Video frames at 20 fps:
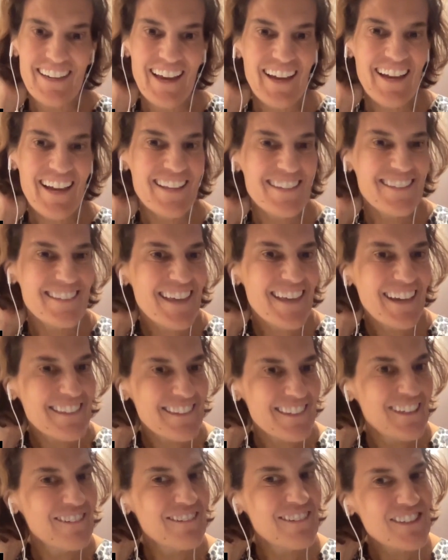I had sex
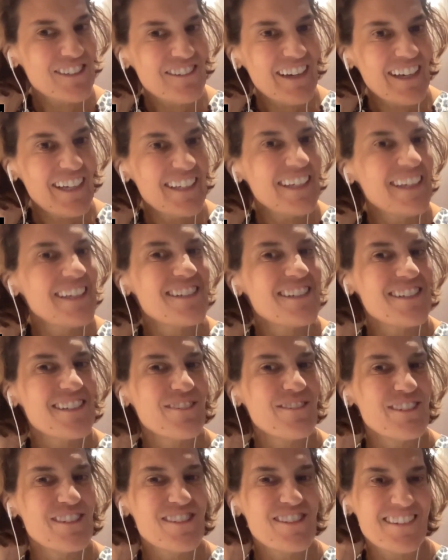and it was great. And she
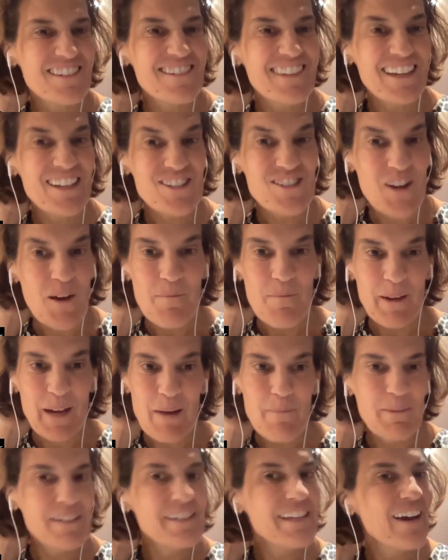was just like jumping
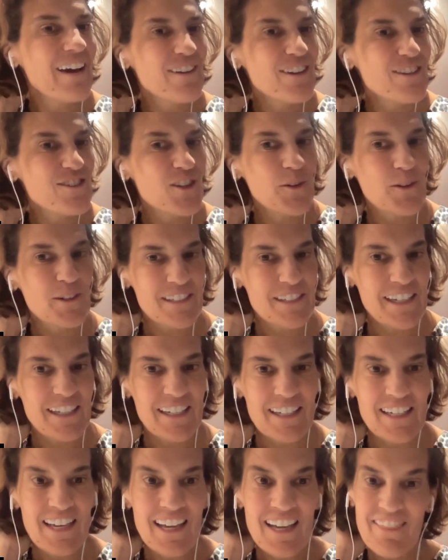up and down and so
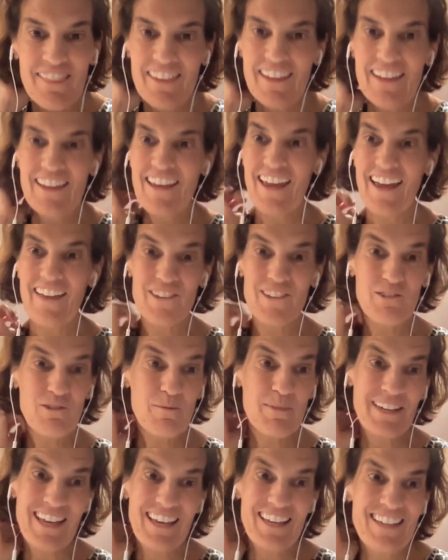excited. And this
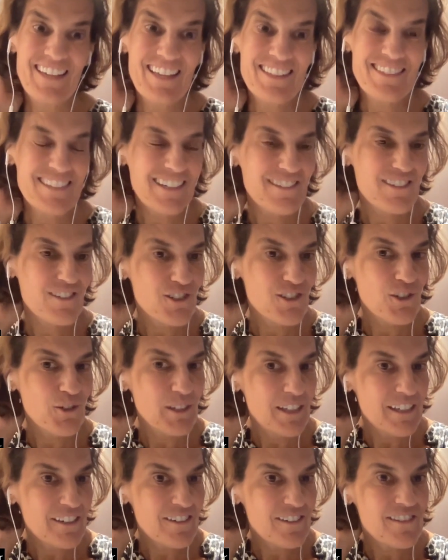woman hadn't had sex in 2
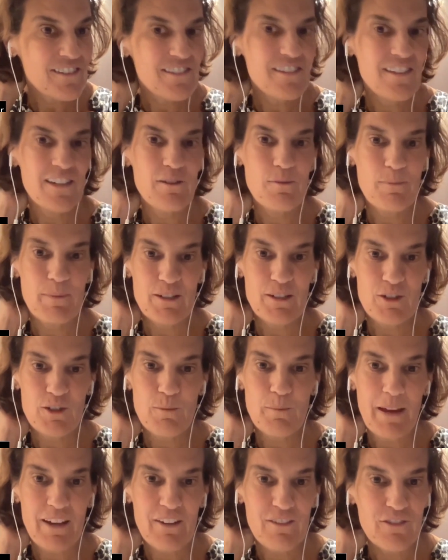years. It had been too
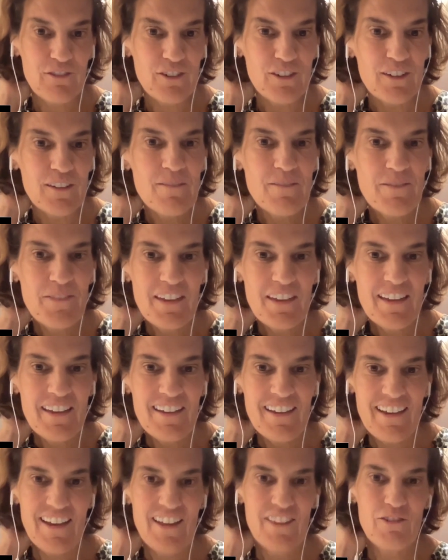painful.
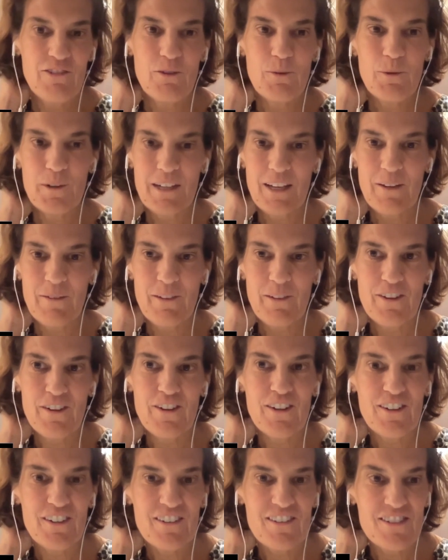And through working with
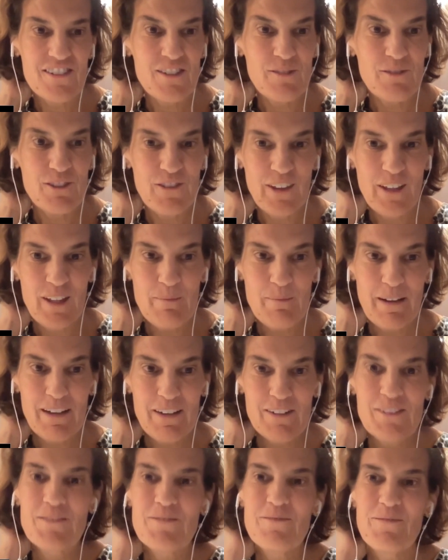her, she was feeling
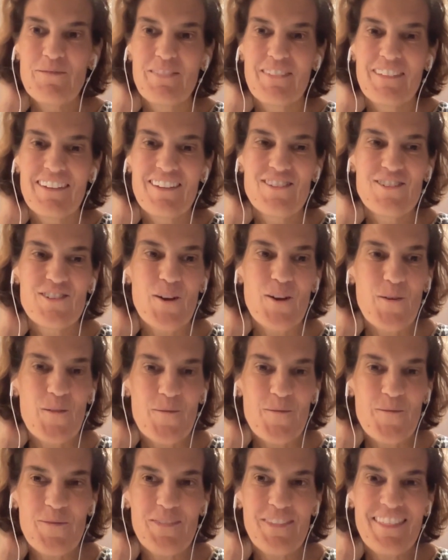better. So
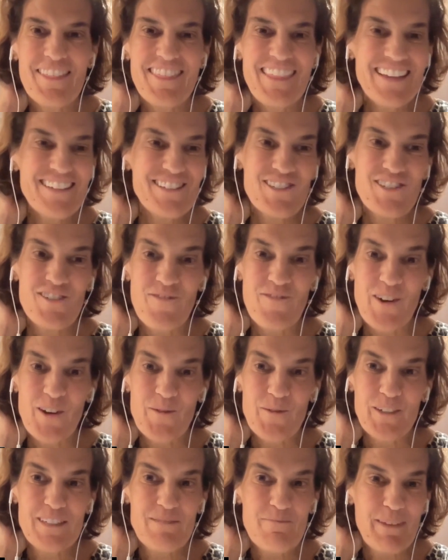that's just a fun
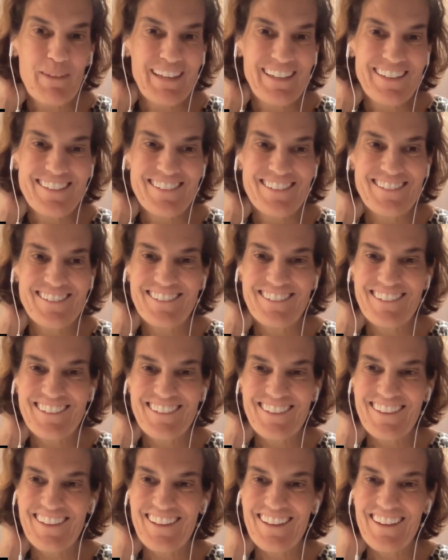one, because
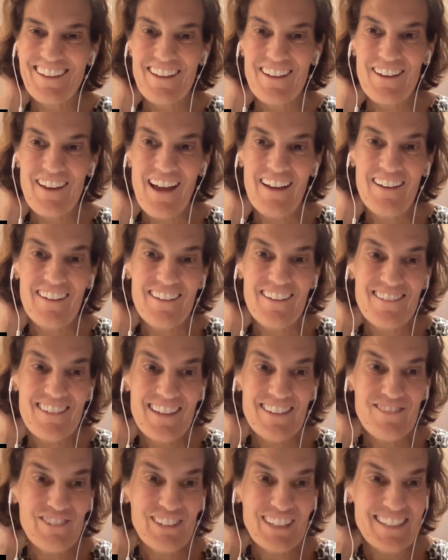
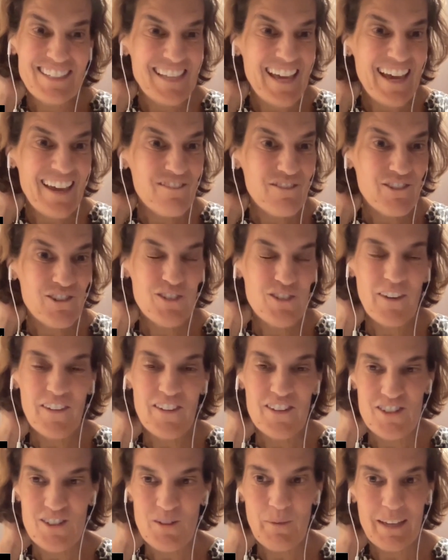it's really sad, first of all,
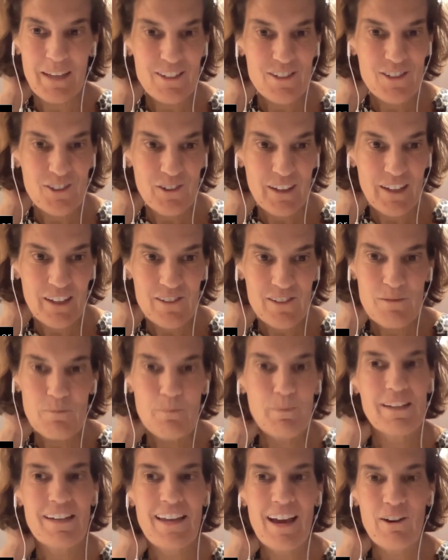that she waited 2 years,
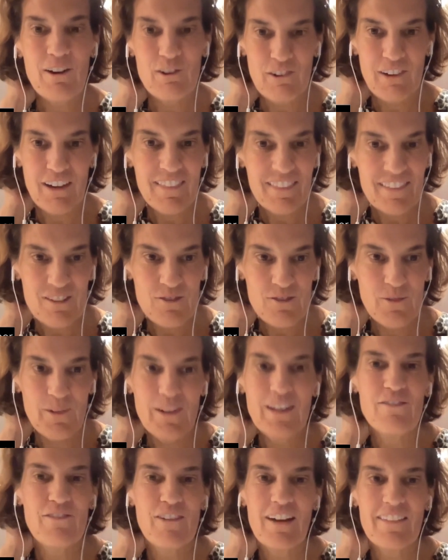but how great that we
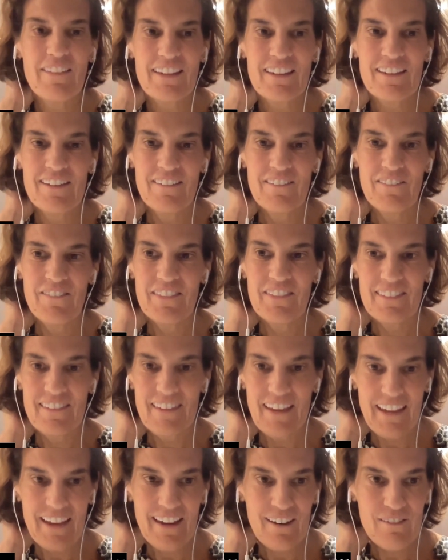could finally
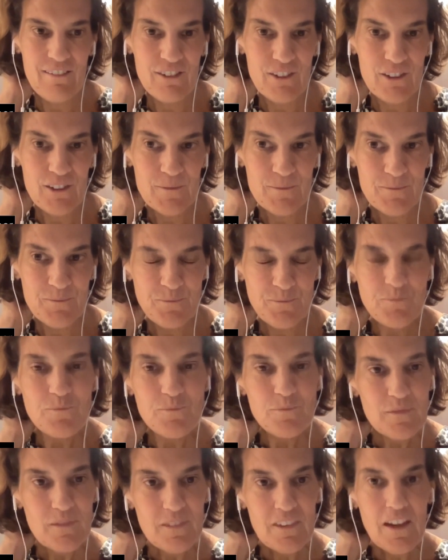take care of her.
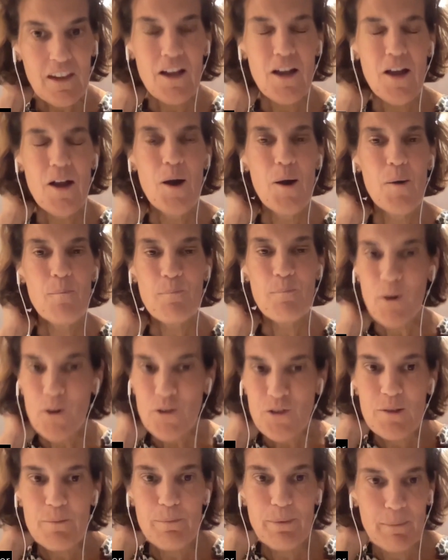
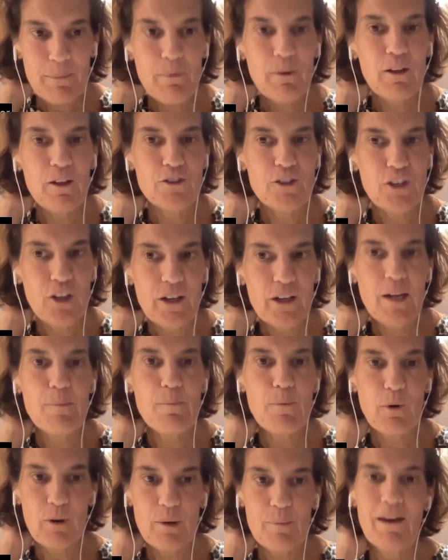Most of the people are talking
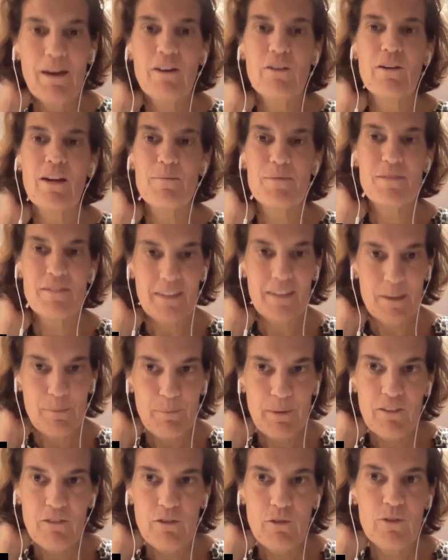more about, I'm
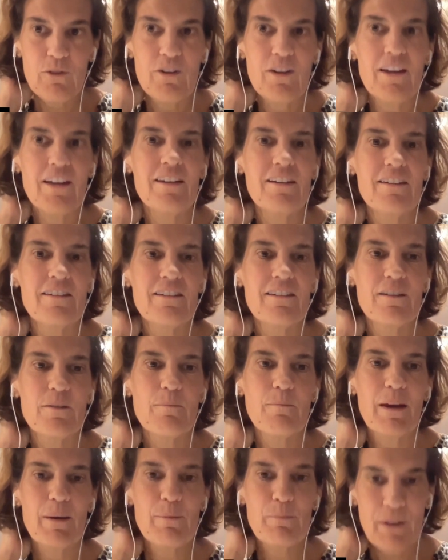sleeping through the night,
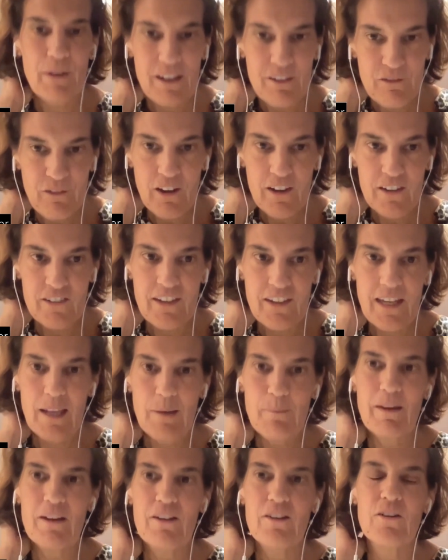my brain fog is
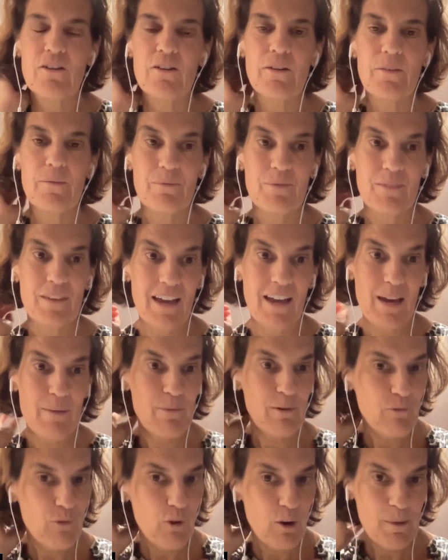getting better, I'm
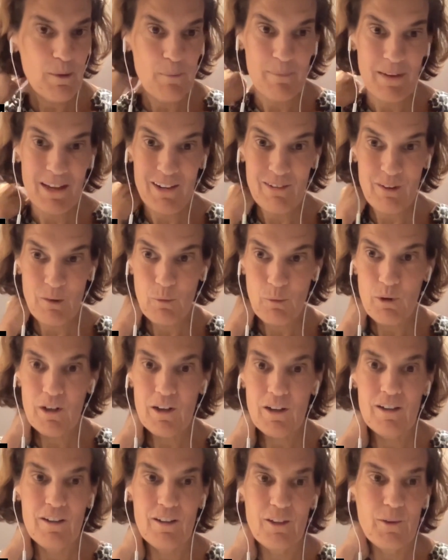performing better at work.
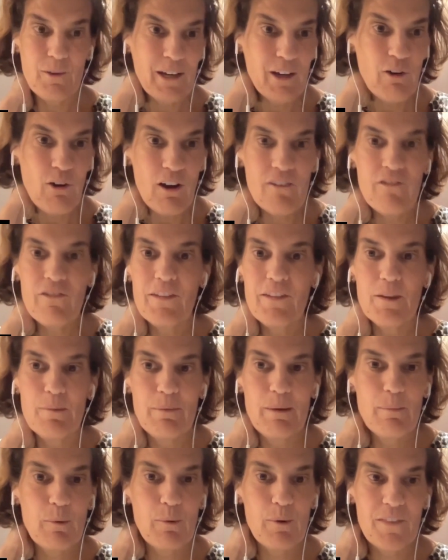You hear often that
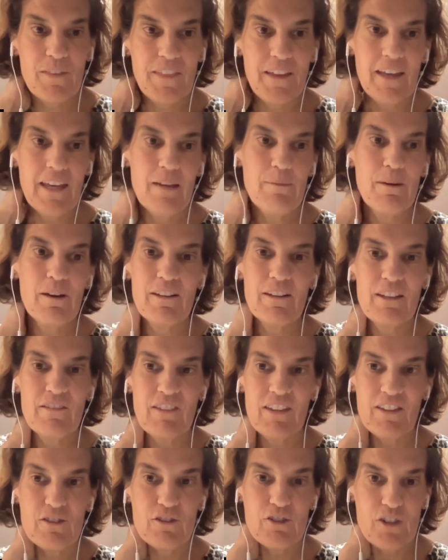people were thinking about
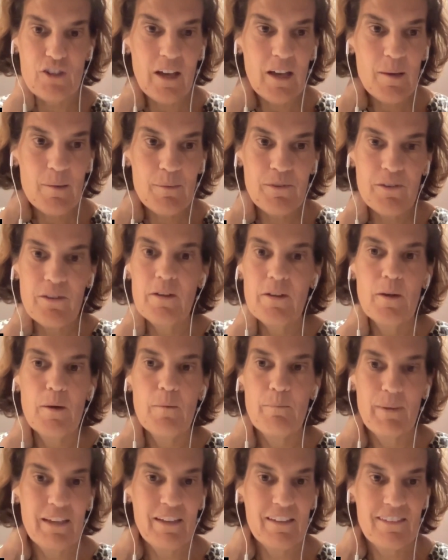leaving their jobs
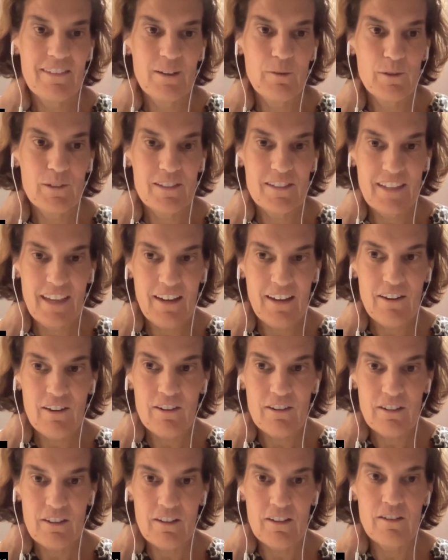because they were
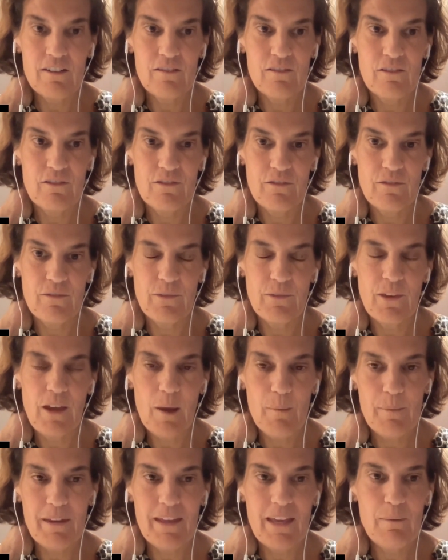scared of
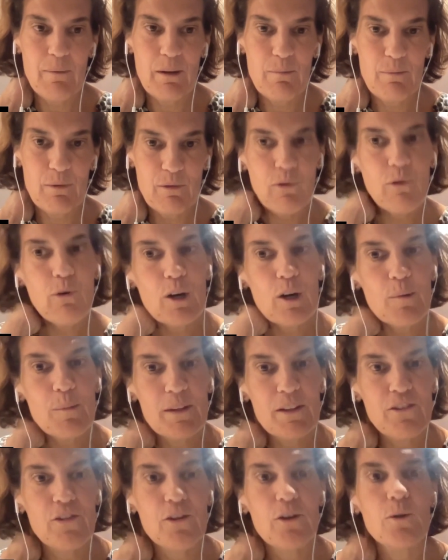not being able to perform.
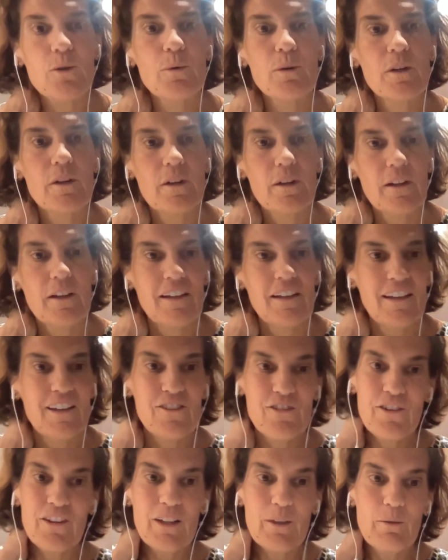And so it's
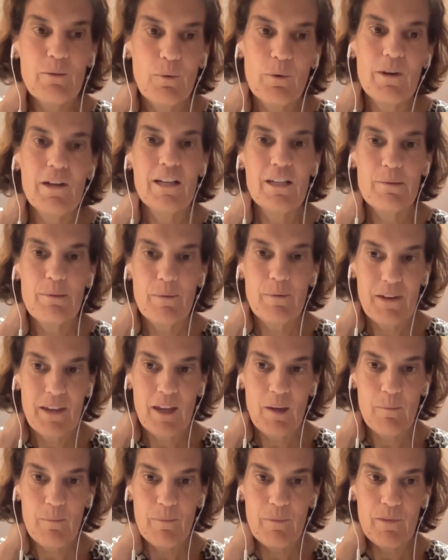really rewarding to be able to
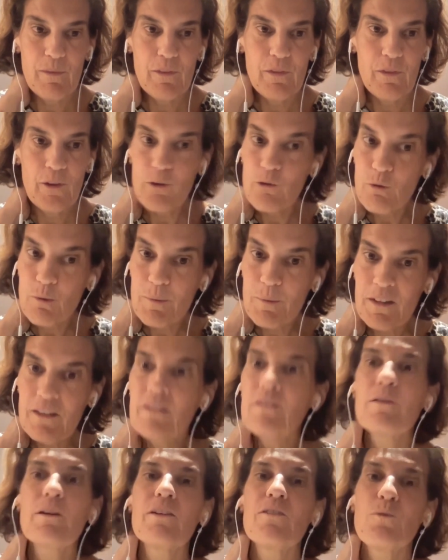help those women,
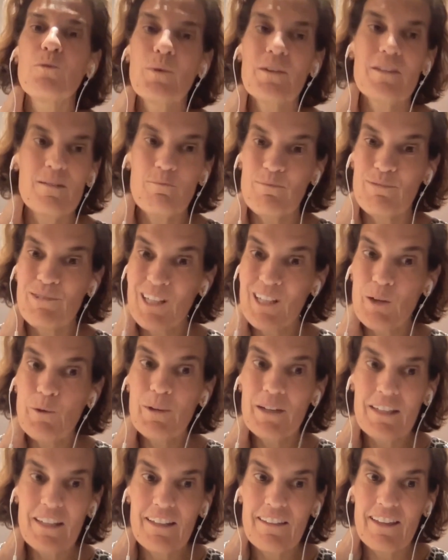because pretty
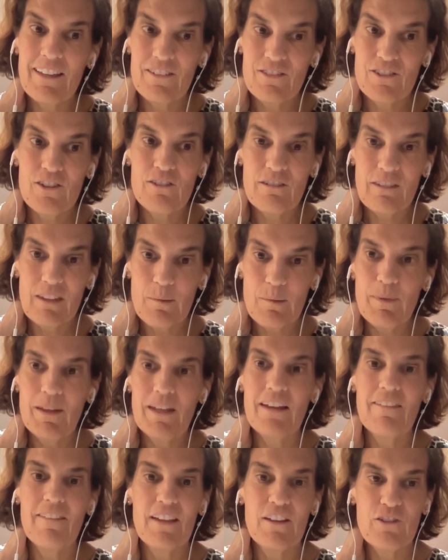quickly they start
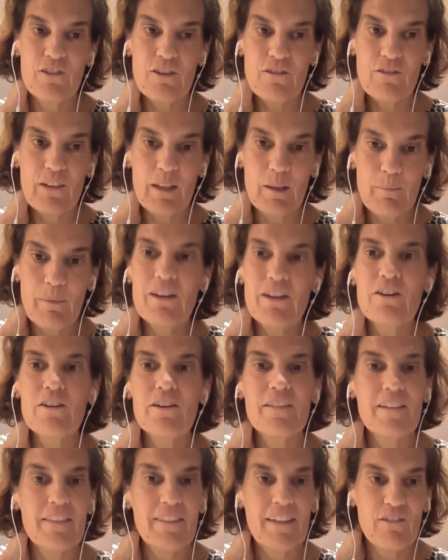sleeping and they start feeling better,
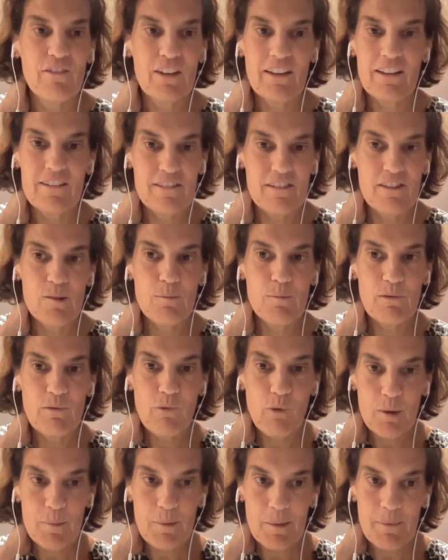and then they realize that they're
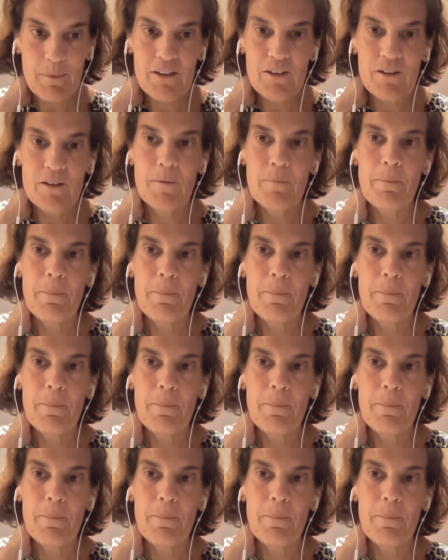performing better.